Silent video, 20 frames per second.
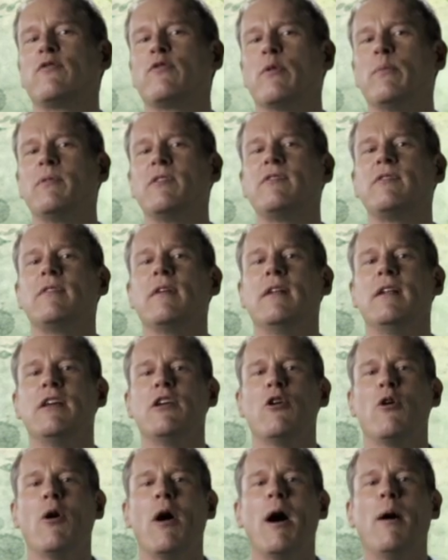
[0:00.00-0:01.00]
for
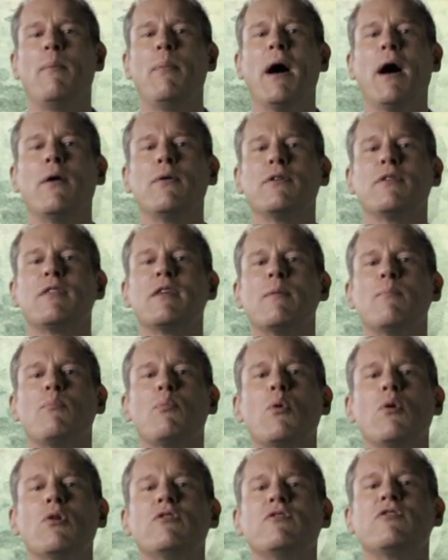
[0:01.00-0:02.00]
Basilio about the
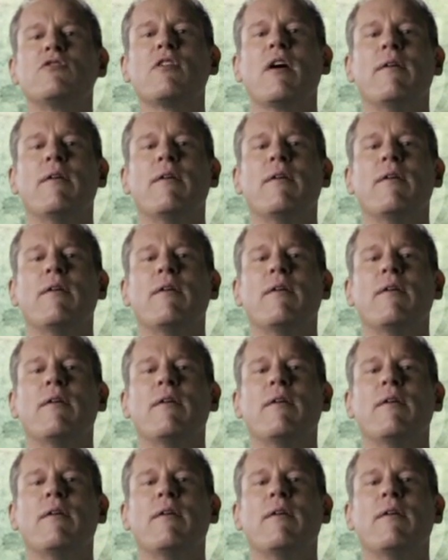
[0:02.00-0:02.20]
importance